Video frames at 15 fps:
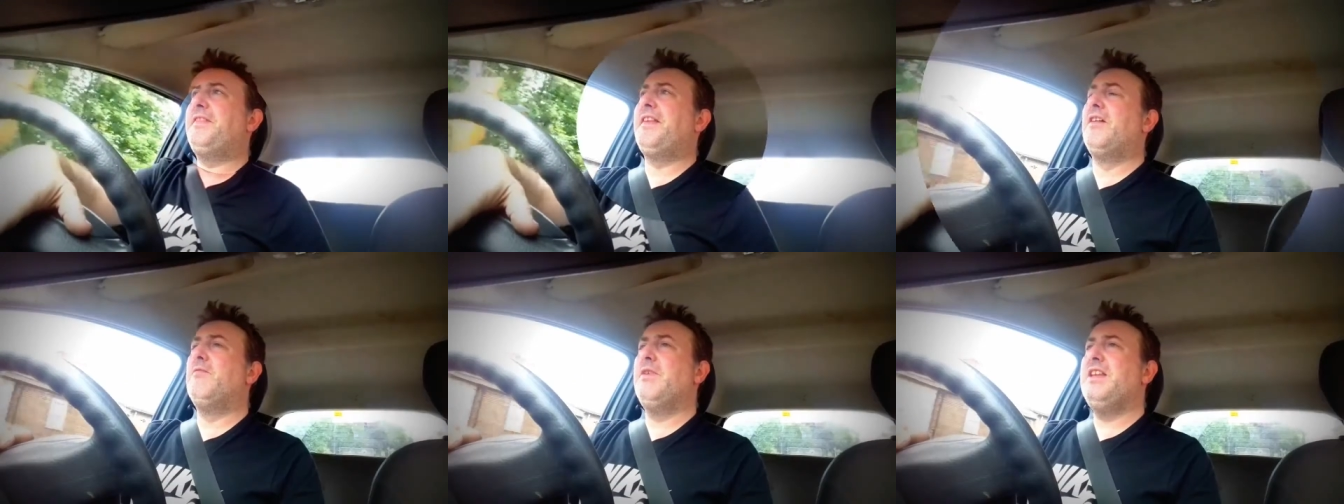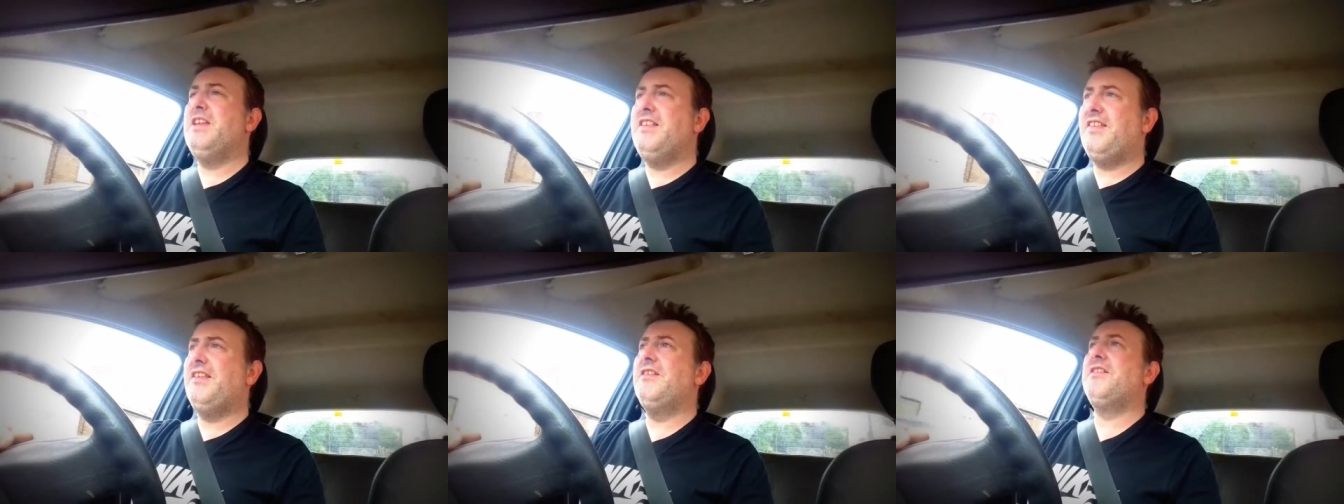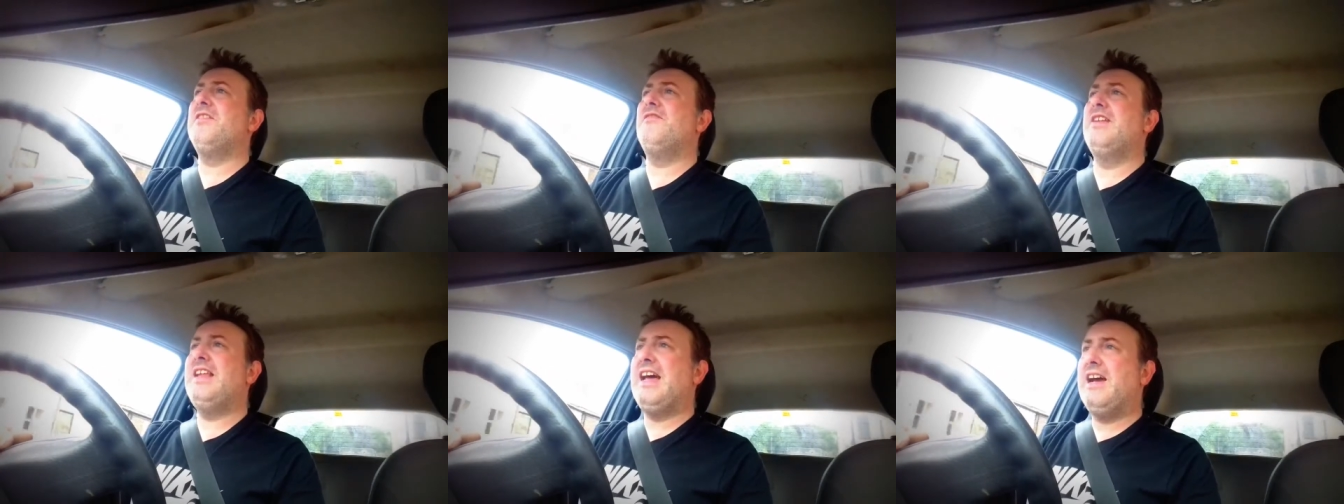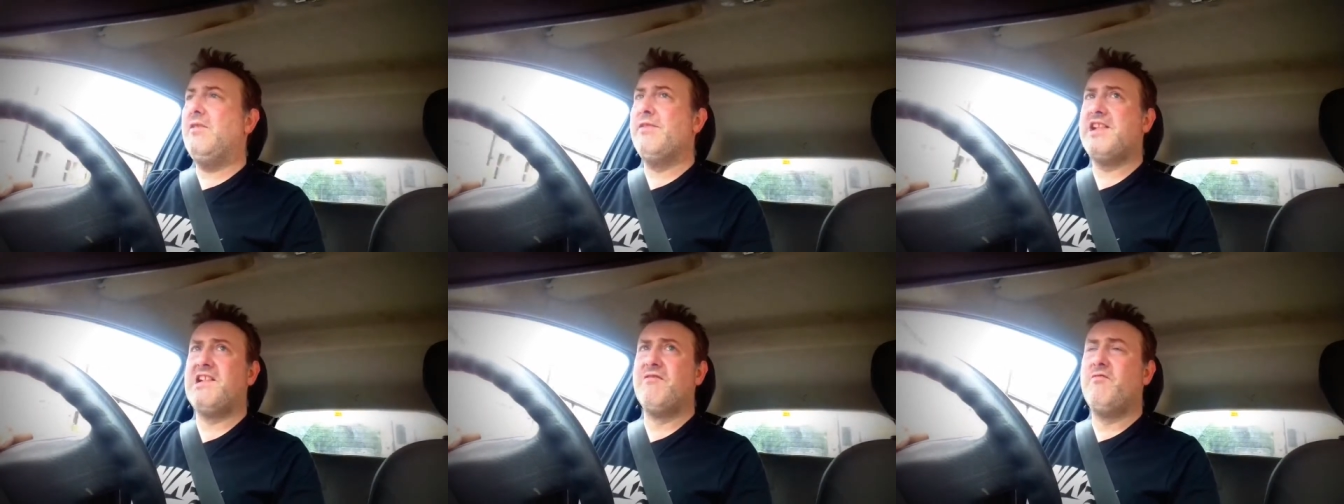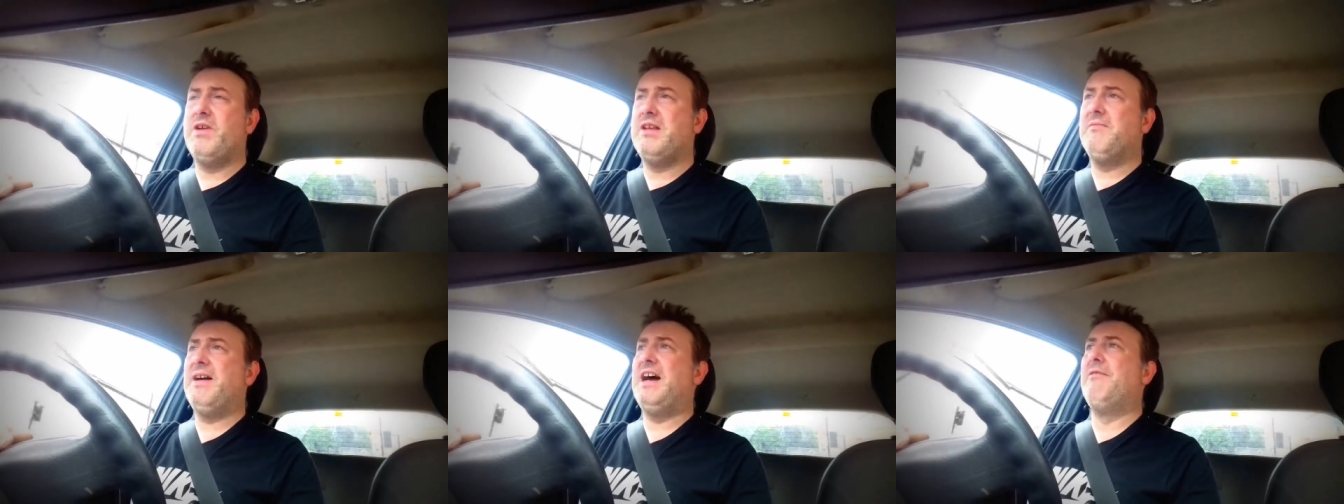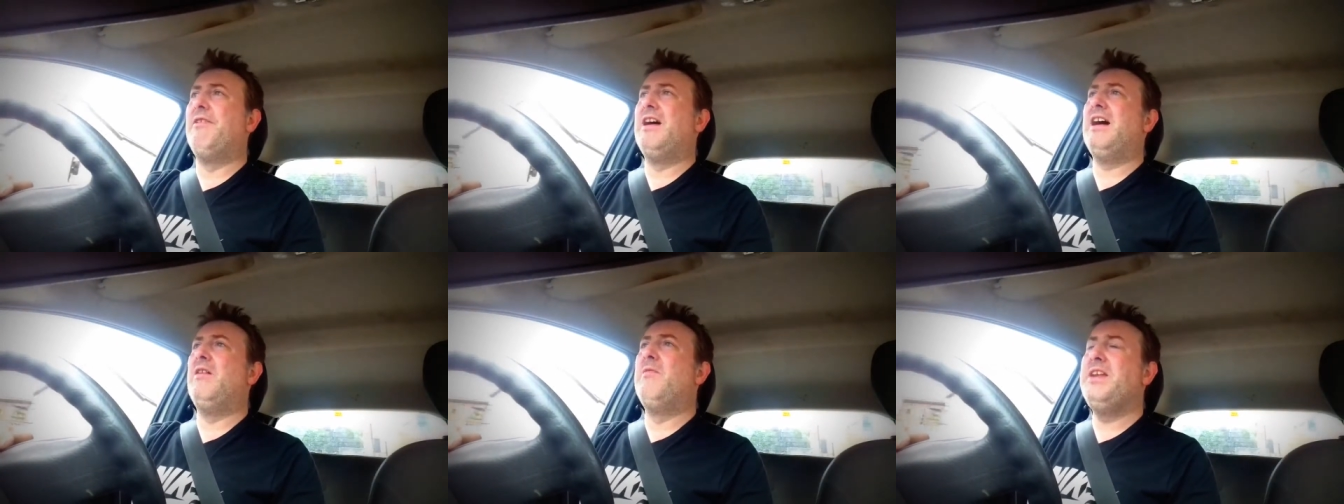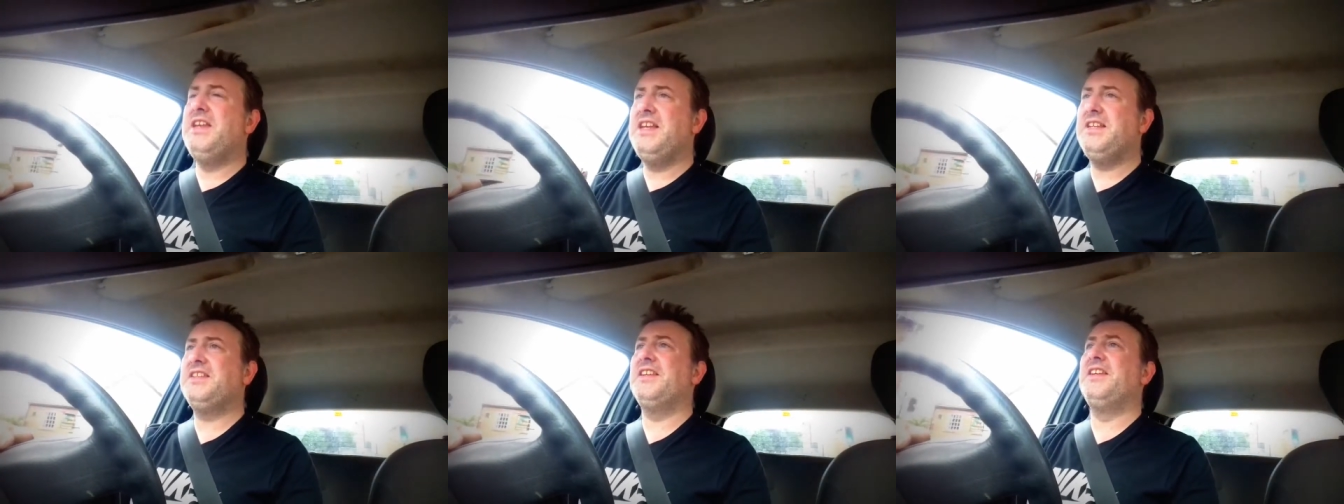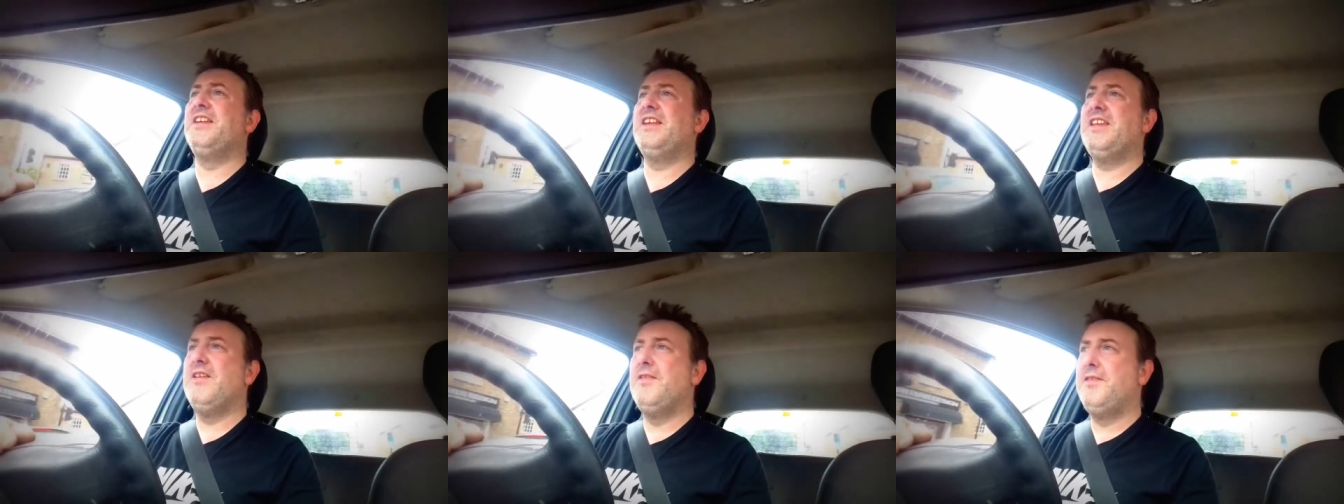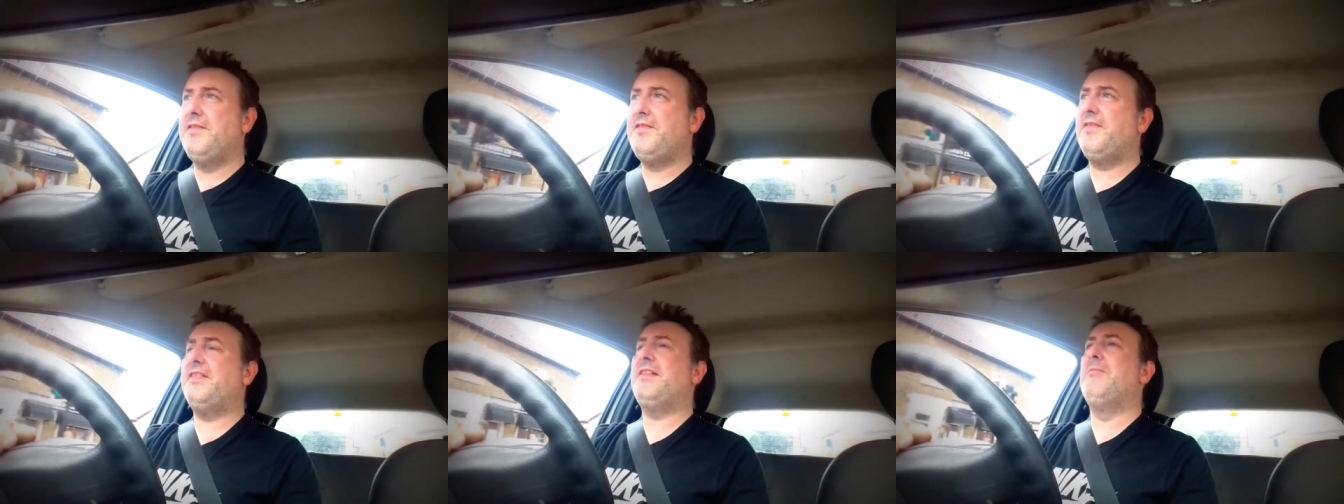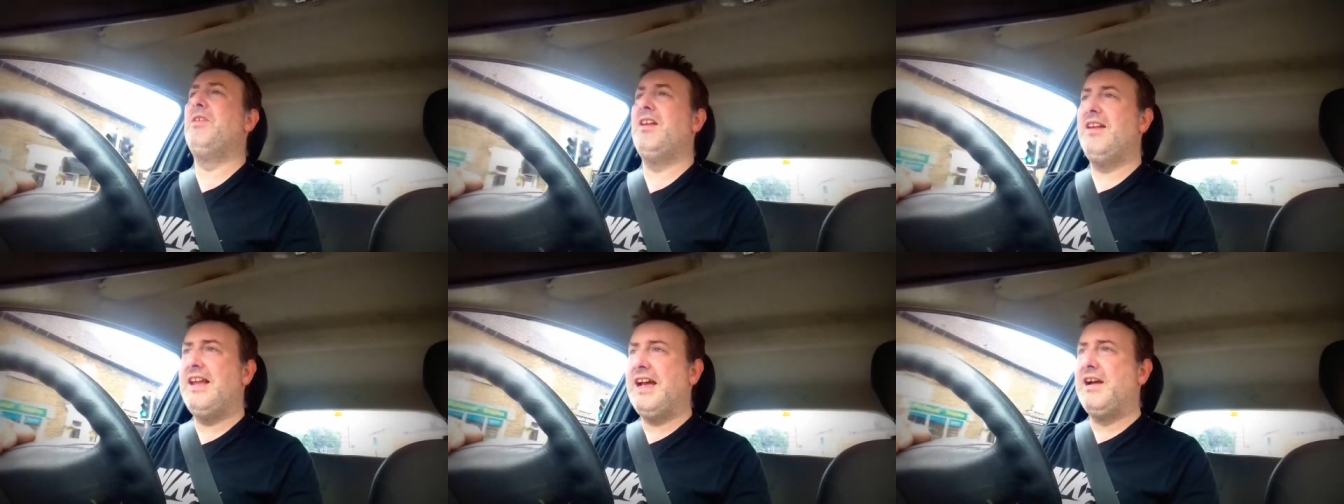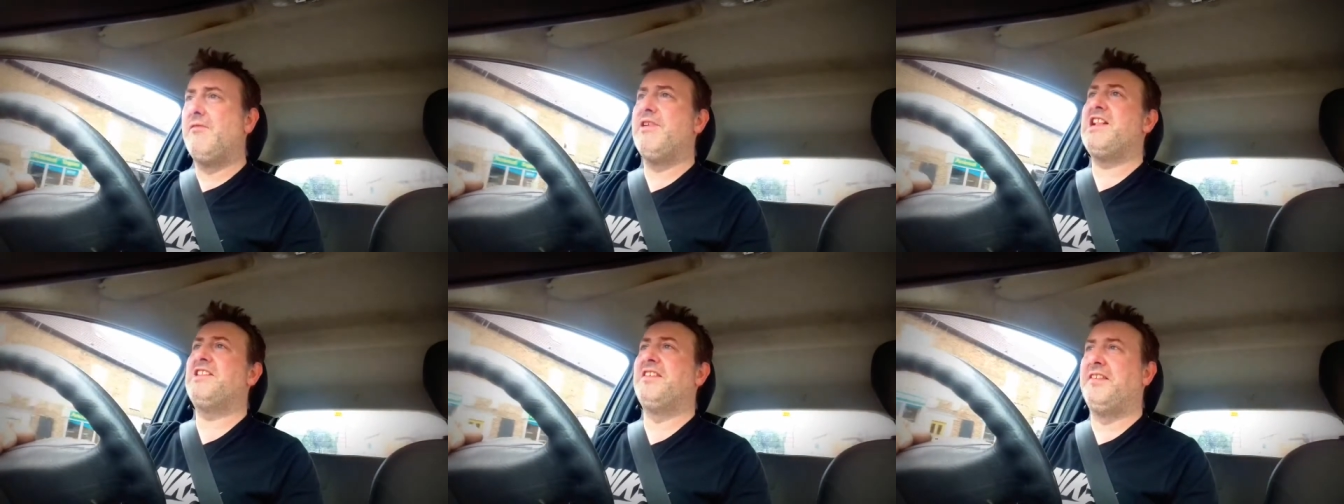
So we need to look at the language of wind power and we need to use similar language